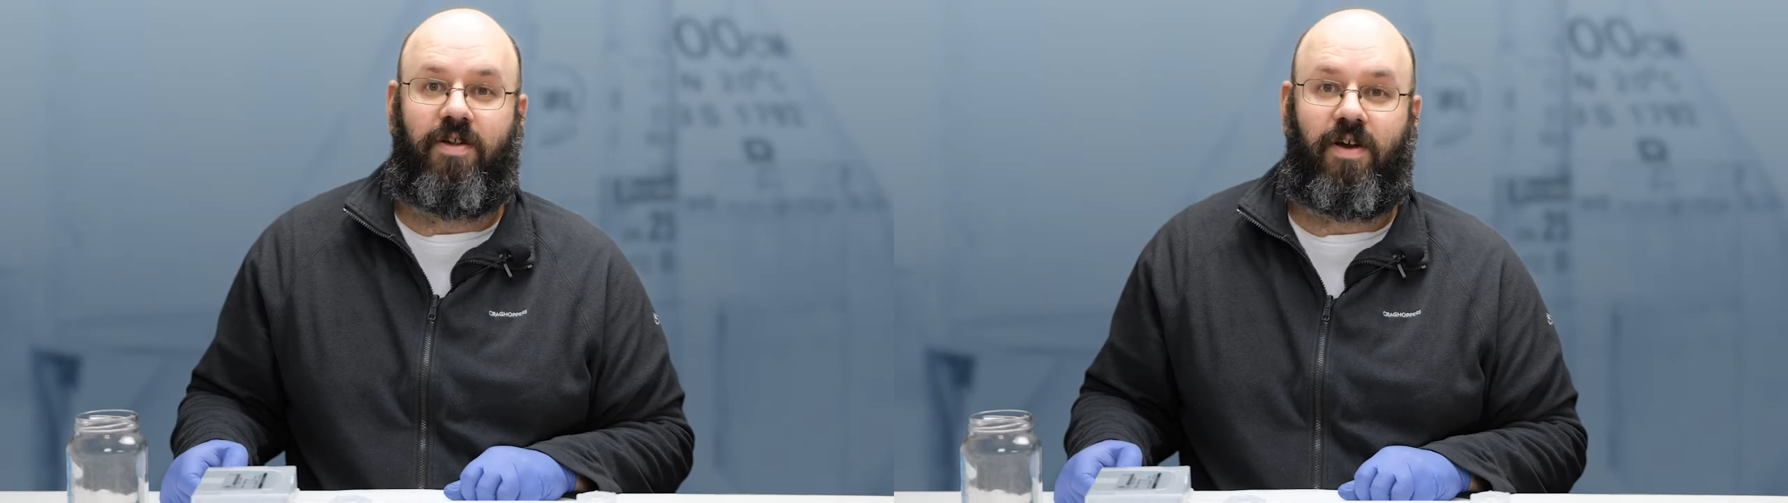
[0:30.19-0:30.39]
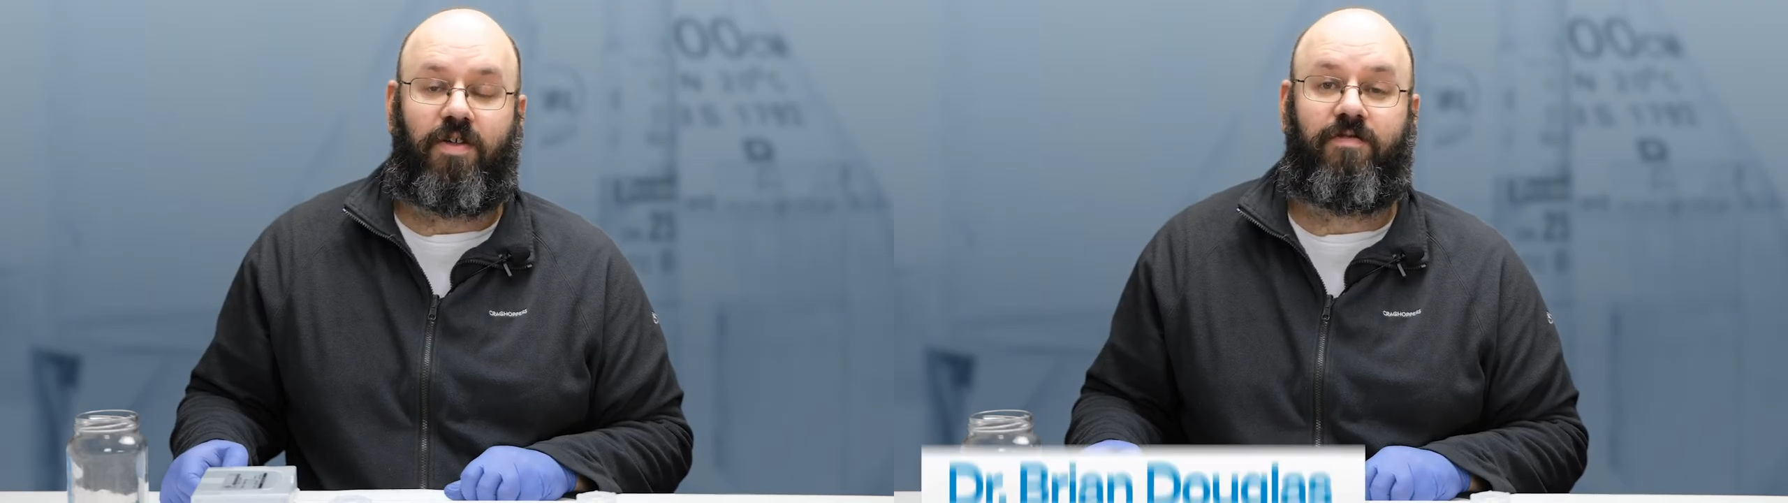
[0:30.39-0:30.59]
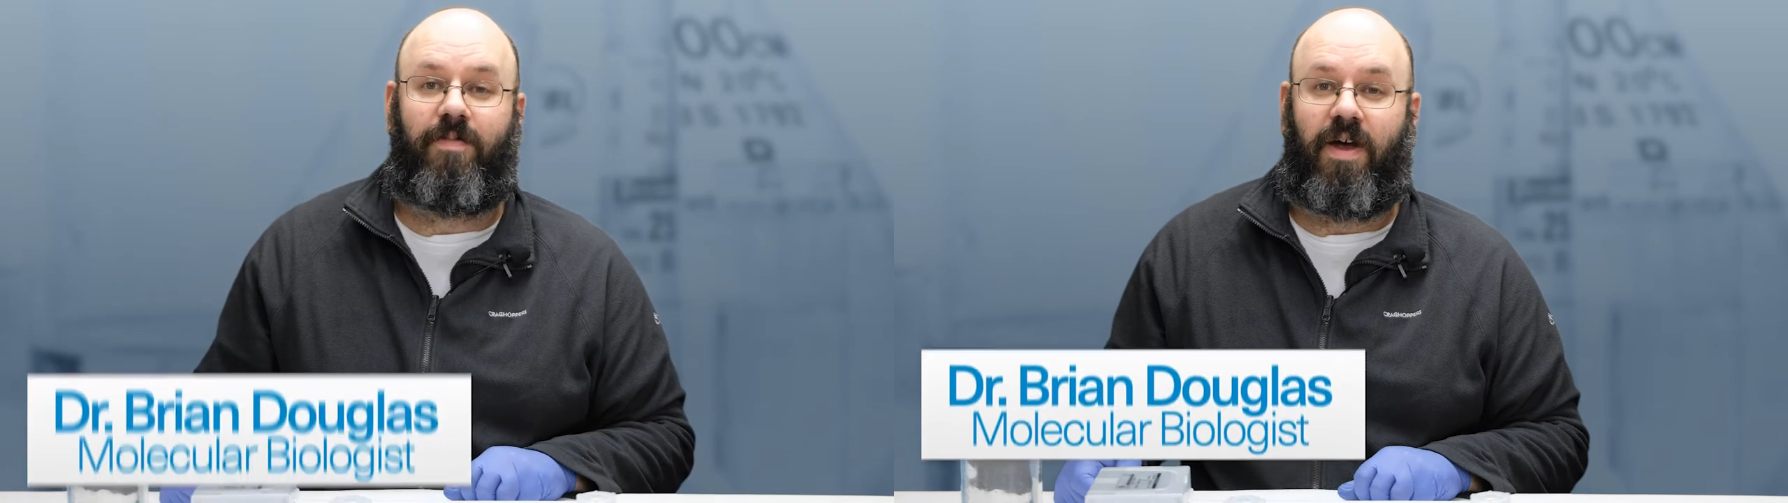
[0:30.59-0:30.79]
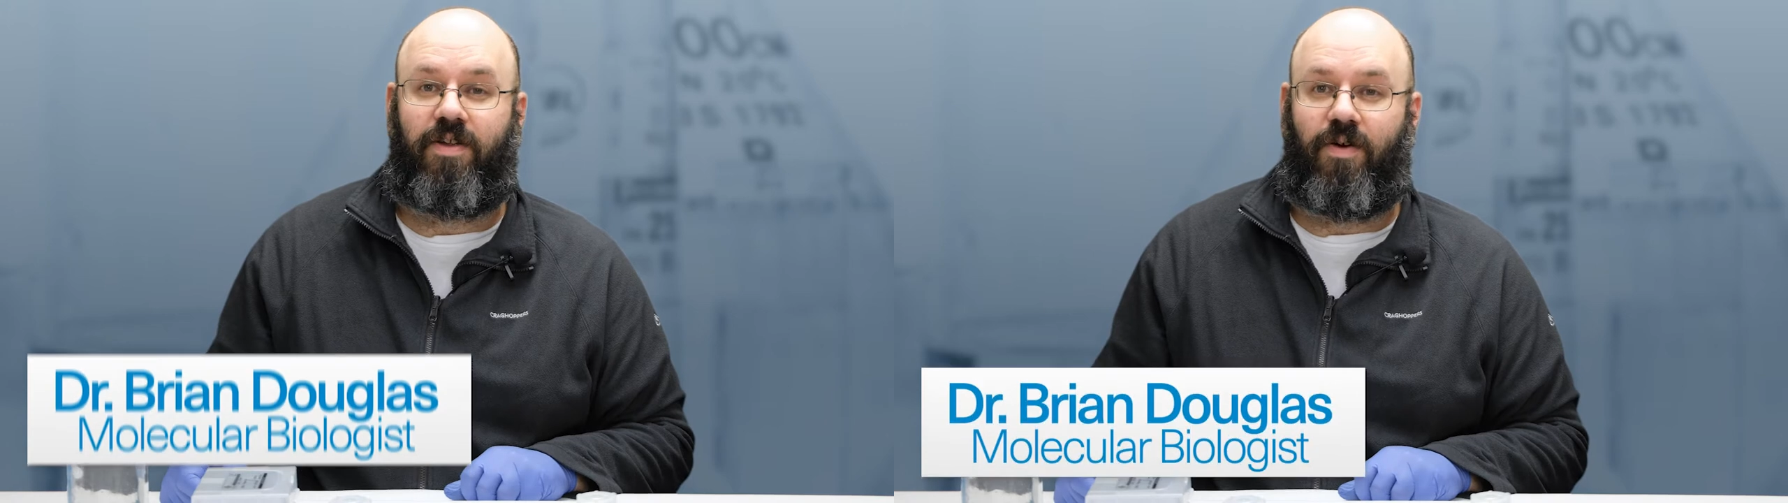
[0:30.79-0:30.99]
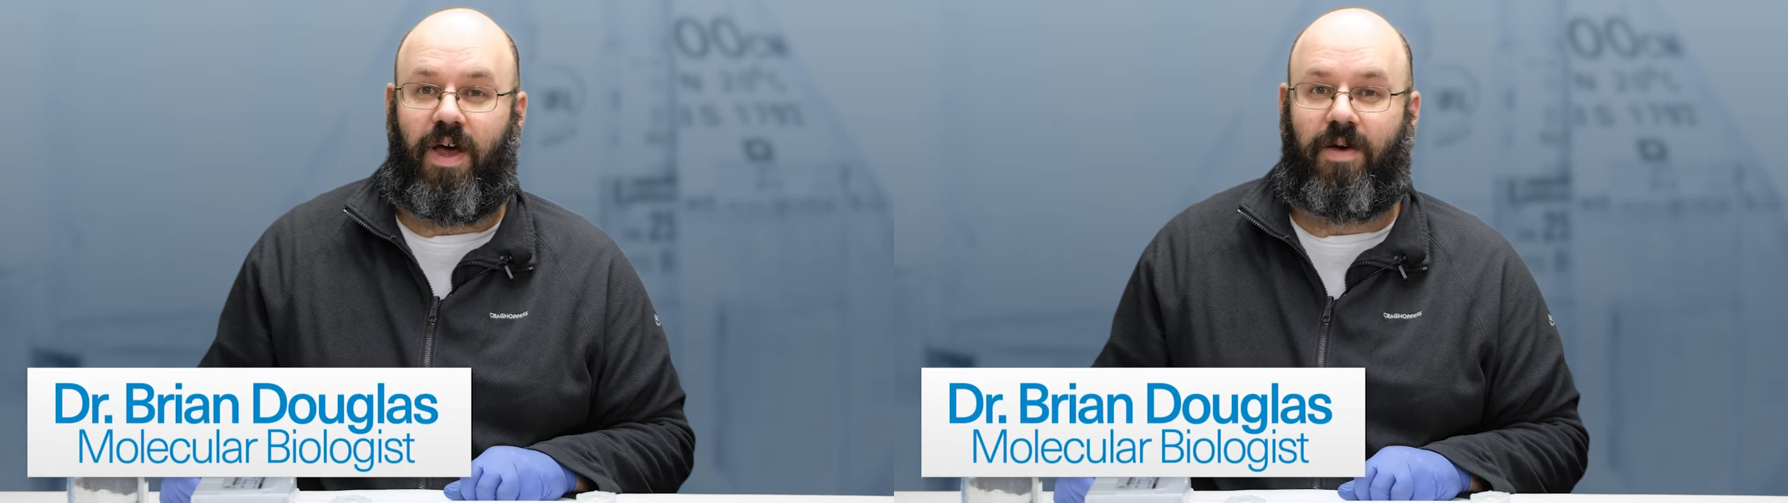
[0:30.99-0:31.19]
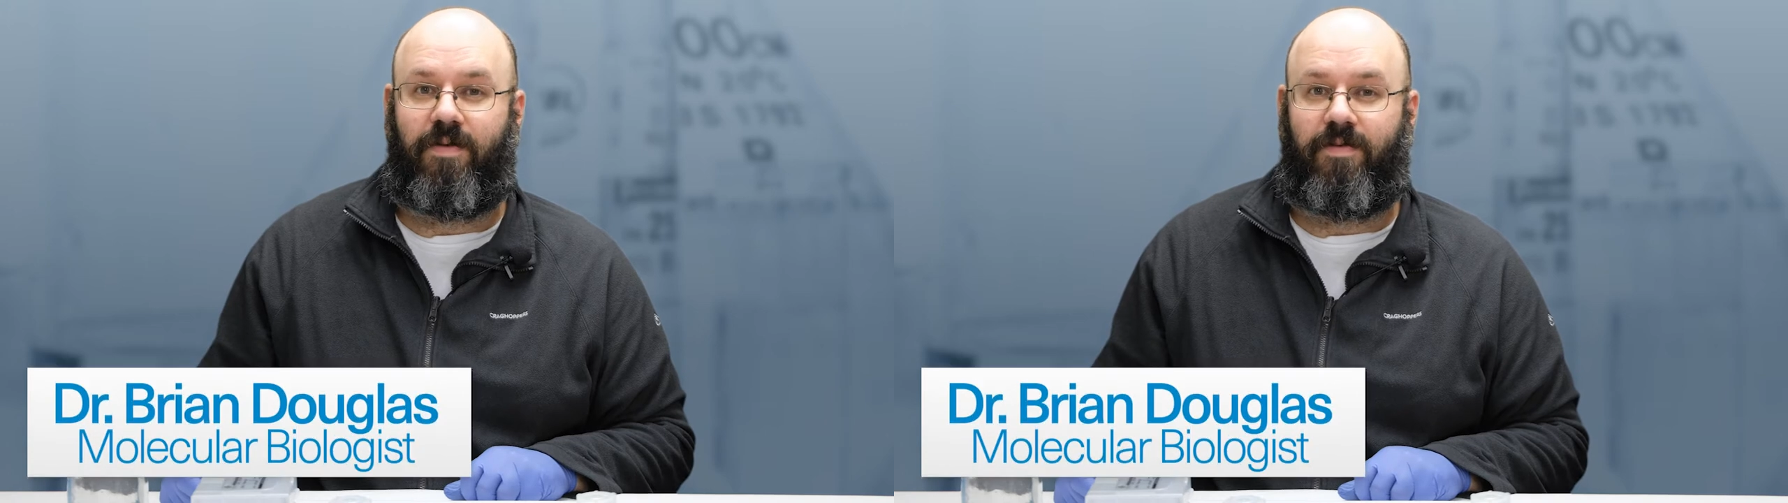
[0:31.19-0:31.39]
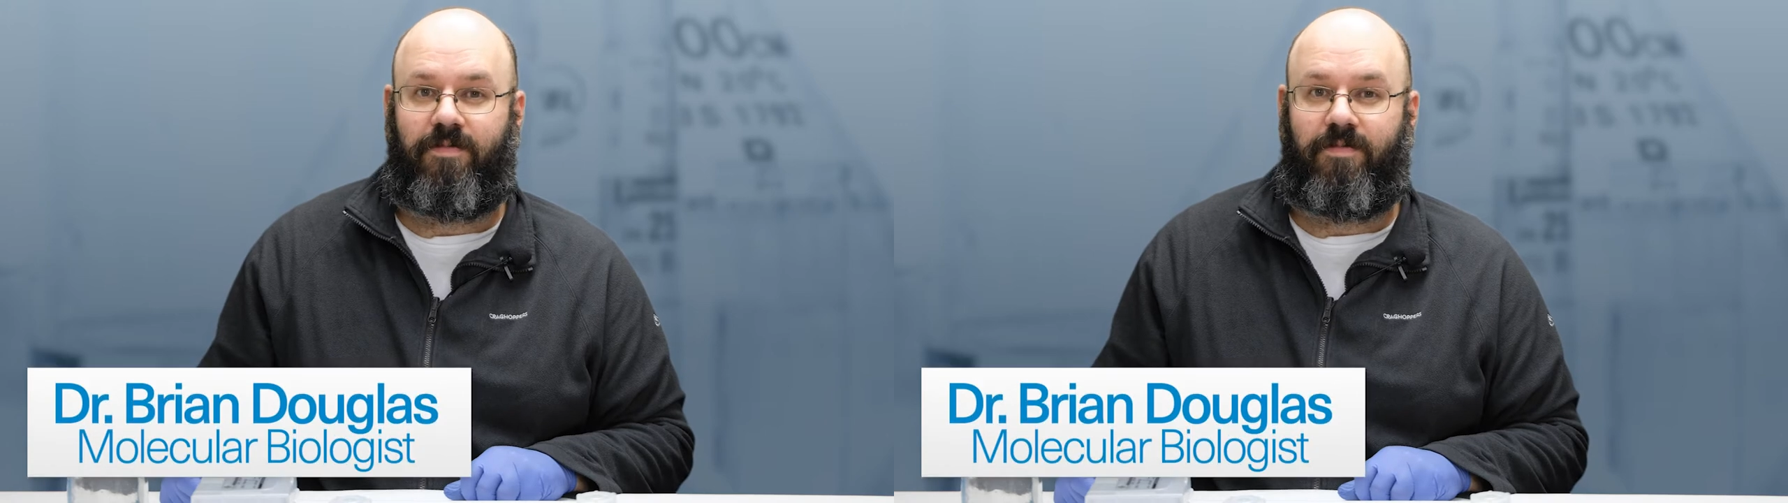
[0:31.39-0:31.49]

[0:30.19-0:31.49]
Douglas from Bento Lab.